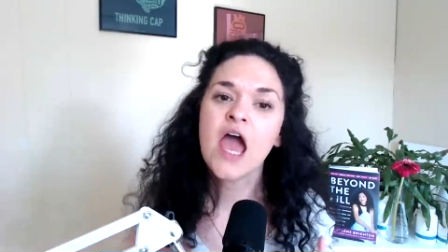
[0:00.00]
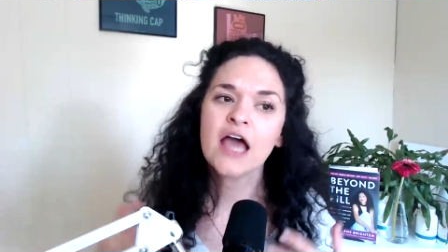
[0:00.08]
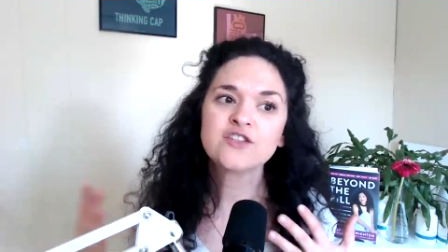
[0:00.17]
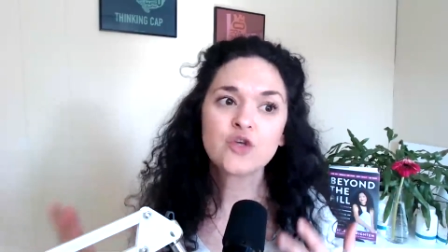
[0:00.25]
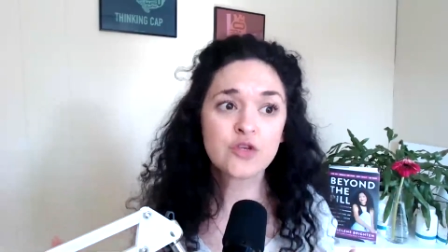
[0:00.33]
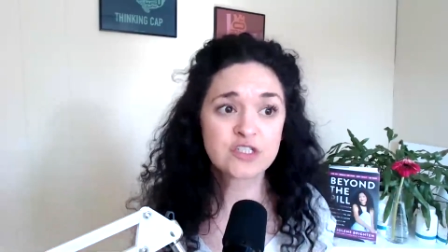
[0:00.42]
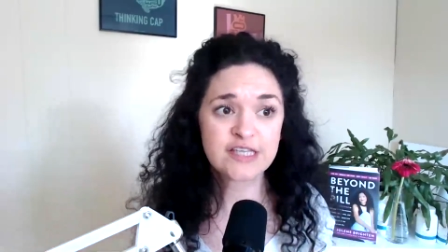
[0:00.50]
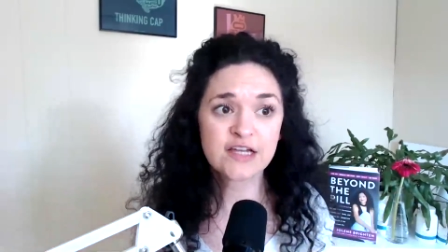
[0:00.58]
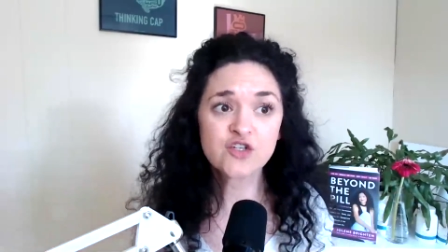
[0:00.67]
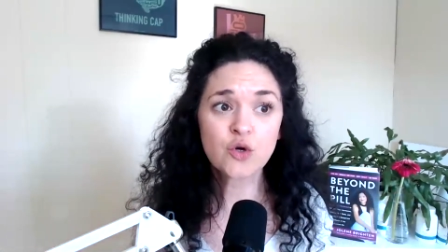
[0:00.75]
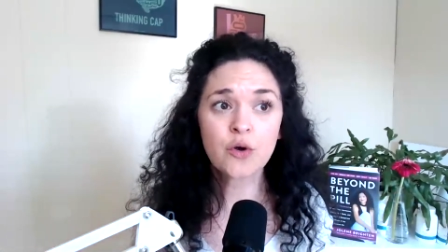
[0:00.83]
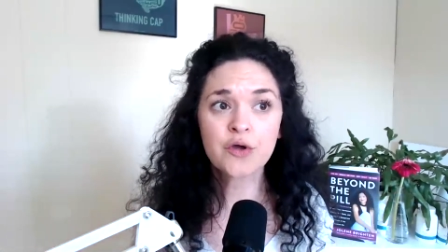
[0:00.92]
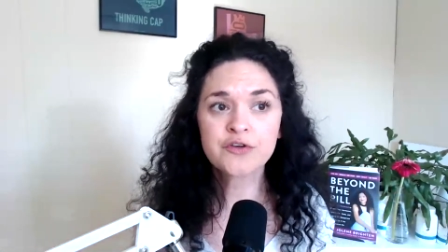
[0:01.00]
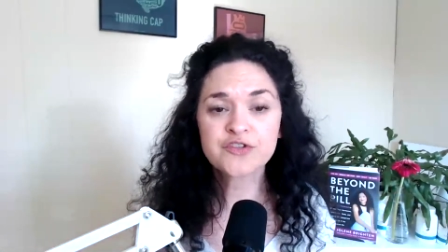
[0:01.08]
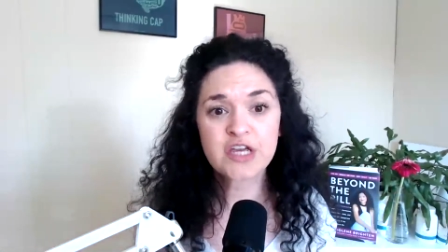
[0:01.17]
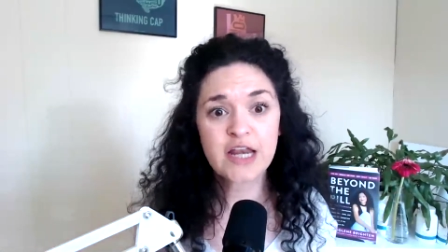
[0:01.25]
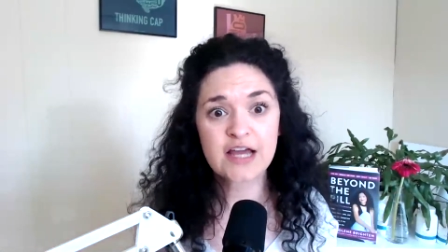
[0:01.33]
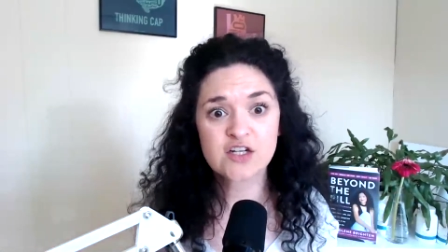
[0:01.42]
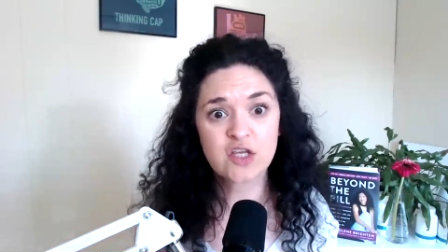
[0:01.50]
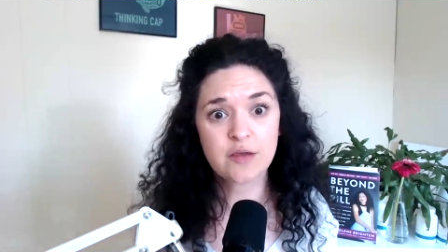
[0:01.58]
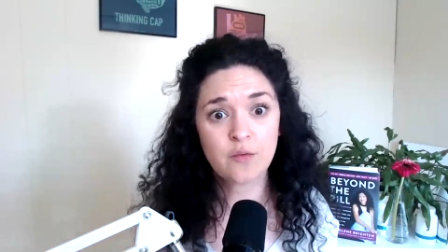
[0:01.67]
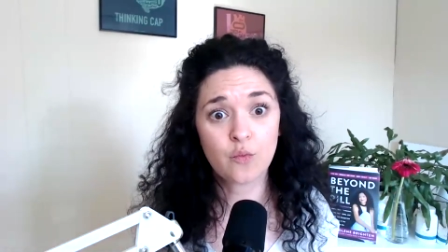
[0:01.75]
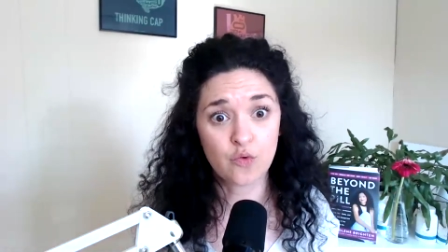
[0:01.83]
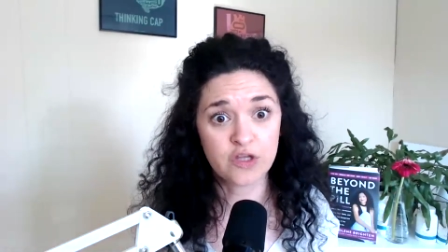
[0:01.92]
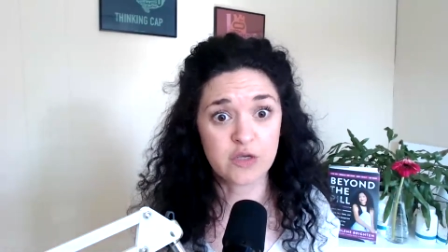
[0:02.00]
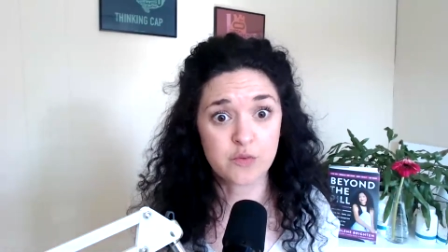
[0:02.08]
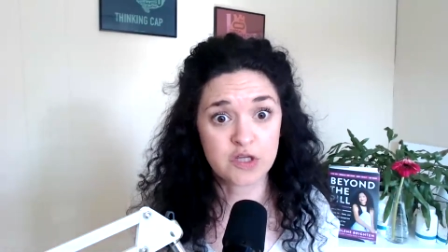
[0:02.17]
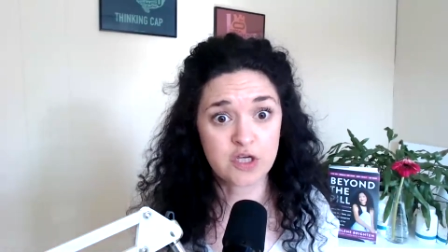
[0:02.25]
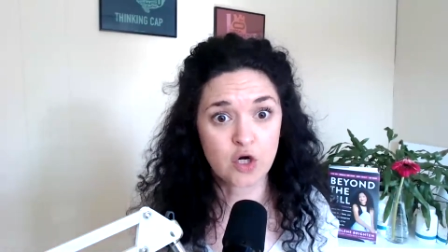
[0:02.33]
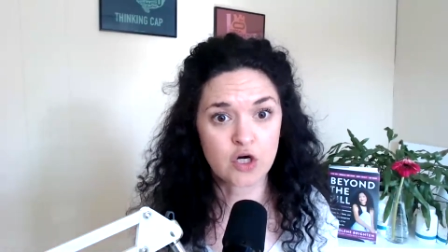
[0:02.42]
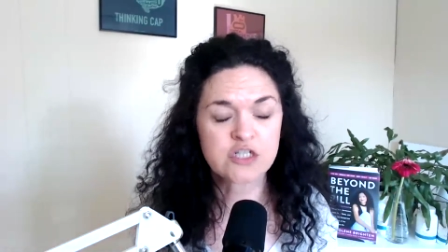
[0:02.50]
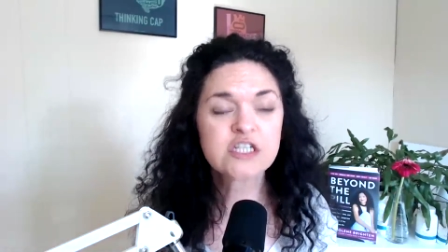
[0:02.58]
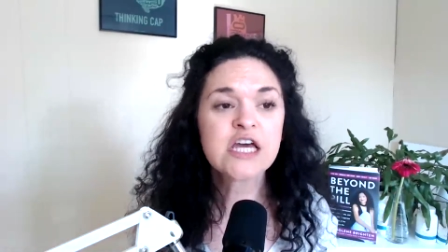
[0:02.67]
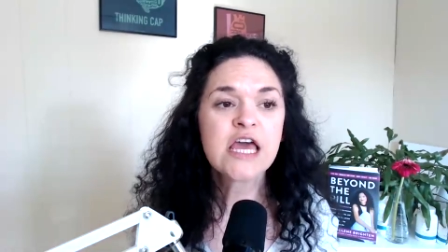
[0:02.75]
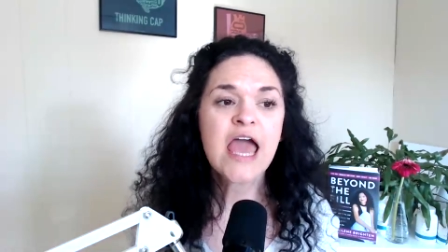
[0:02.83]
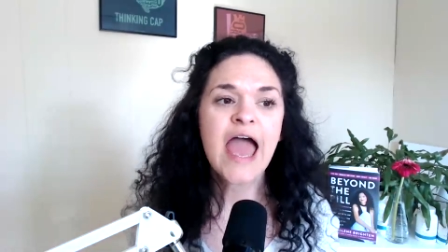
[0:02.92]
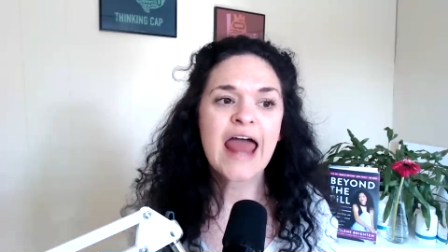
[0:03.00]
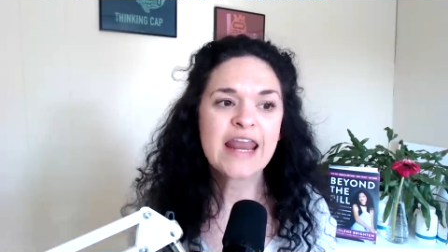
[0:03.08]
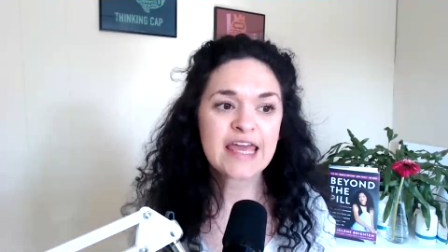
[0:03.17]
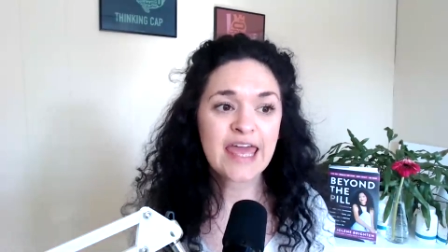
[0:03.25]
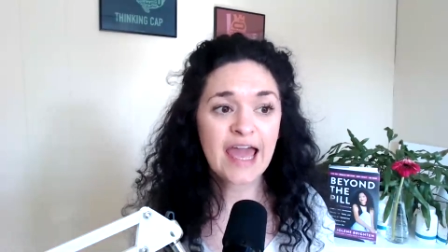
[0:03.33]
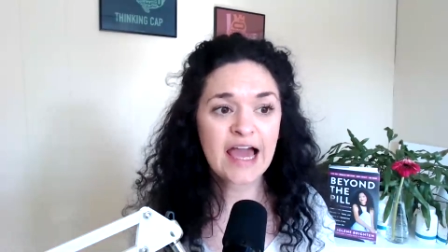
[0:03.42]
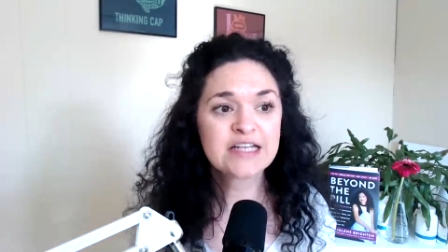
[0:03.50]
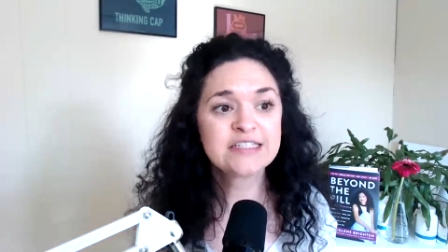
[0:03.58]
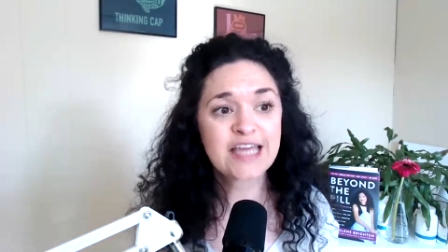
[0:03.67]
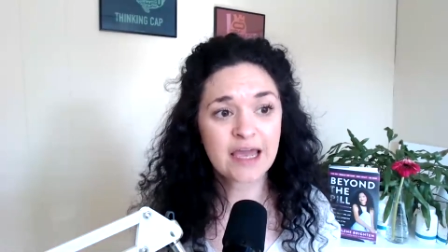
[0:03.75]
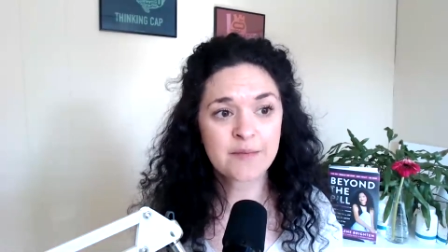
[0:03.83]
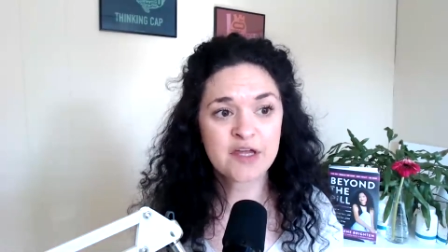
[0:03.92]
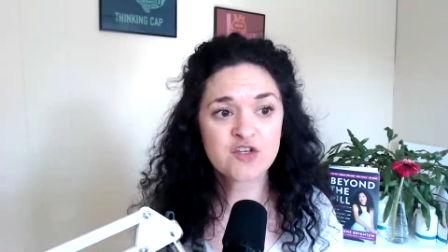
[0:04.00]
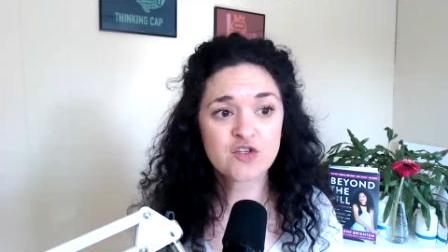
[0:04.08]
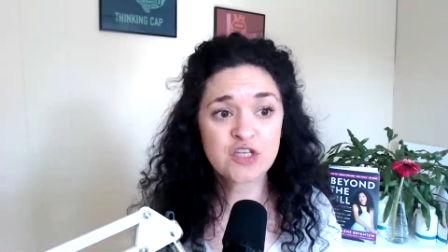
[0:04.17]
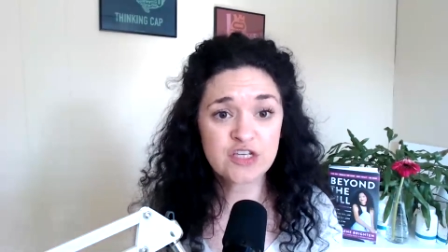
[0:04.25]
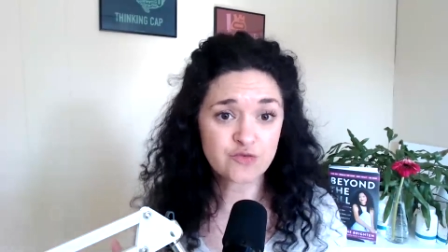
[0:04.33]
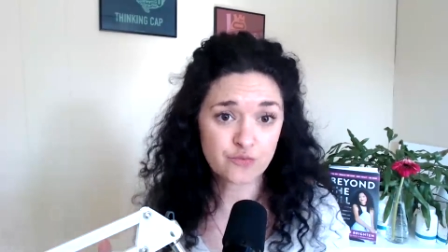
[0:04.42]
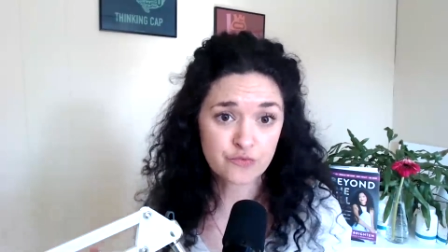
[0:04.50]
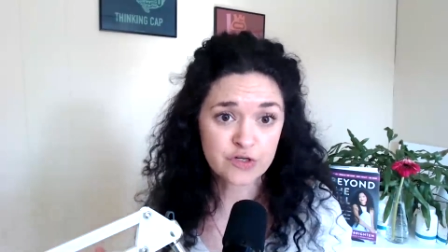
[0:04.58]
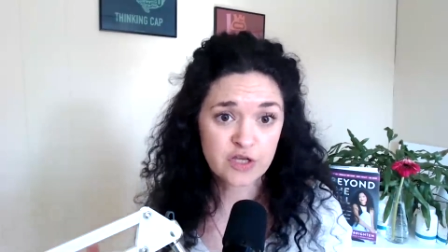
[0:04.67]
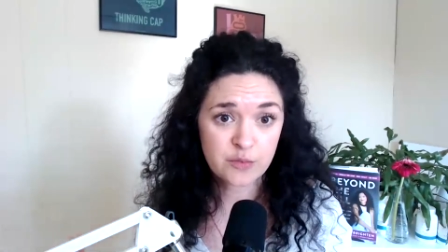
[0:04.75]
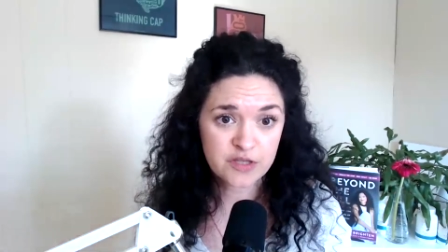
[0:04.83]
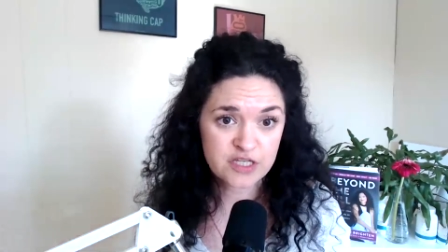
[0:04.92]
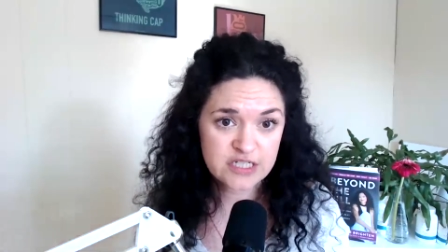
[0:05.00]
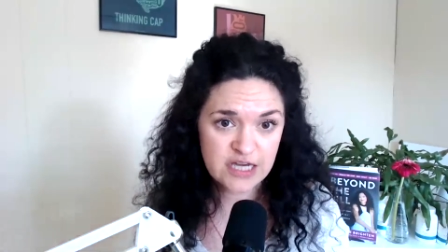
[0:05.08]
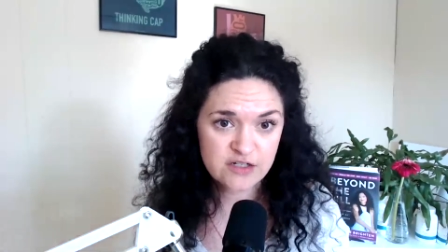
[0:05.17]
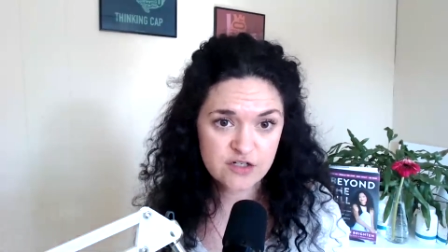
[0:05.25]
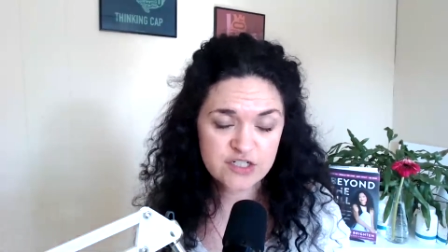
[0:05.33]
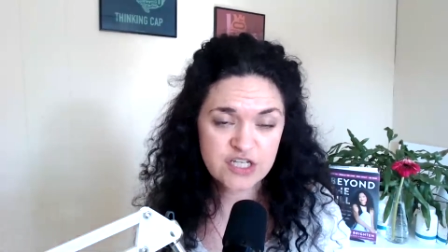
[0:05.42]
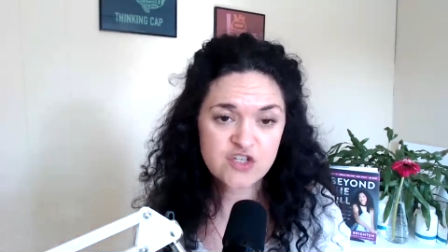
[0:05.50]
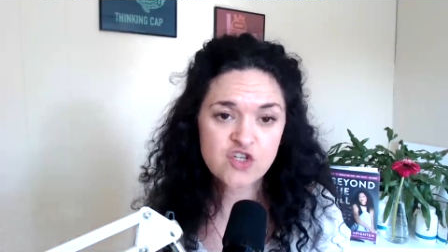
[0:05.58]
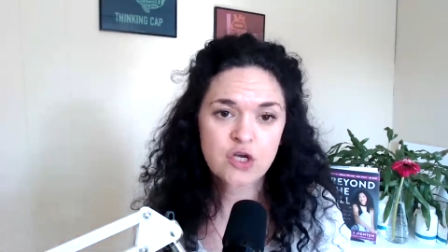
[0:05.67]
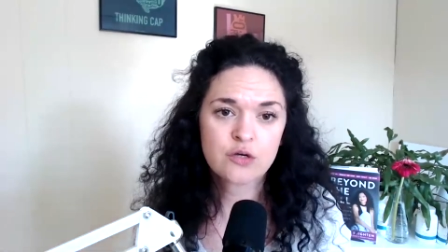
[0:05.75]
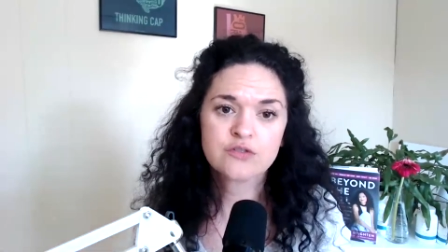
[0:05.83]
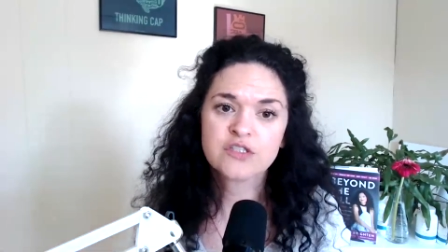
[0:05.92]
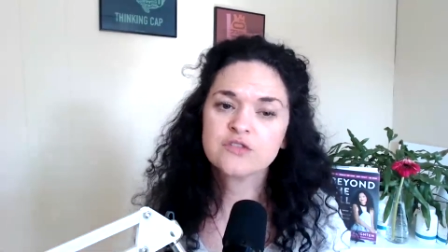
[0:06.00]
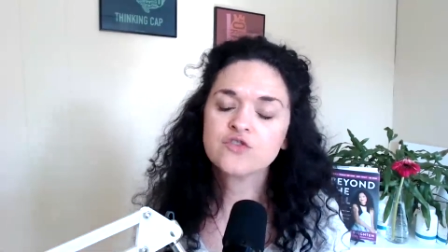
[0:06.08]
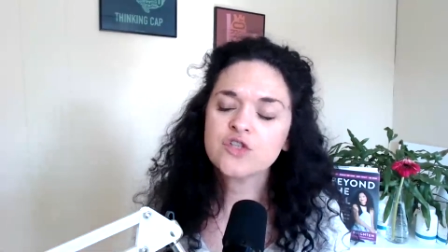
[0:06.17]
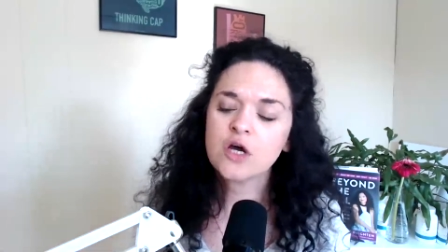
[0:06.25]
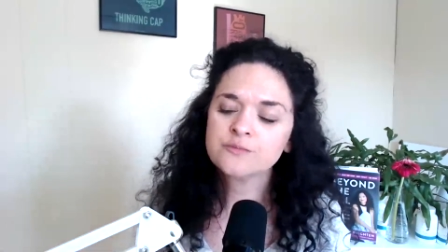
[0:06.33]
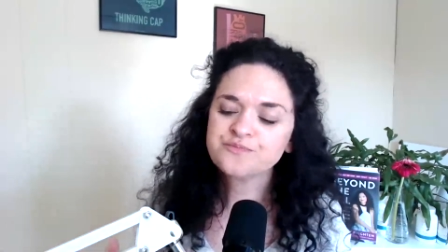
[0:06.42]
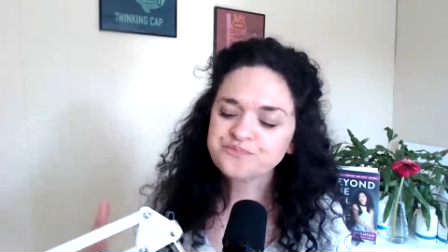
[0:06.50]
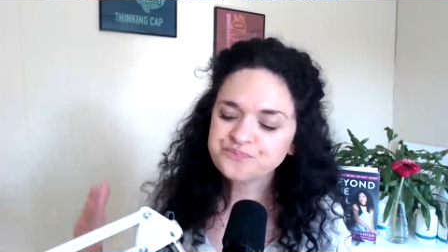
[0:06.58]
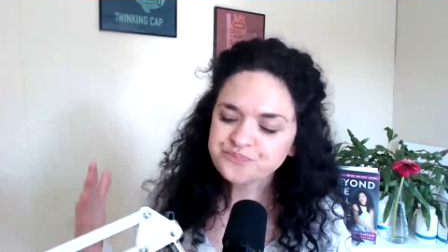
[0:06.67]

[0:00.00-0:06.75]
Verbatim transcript: And so the essential oils can actually really, really hurt, and it can damage these really, really tender tissues. And so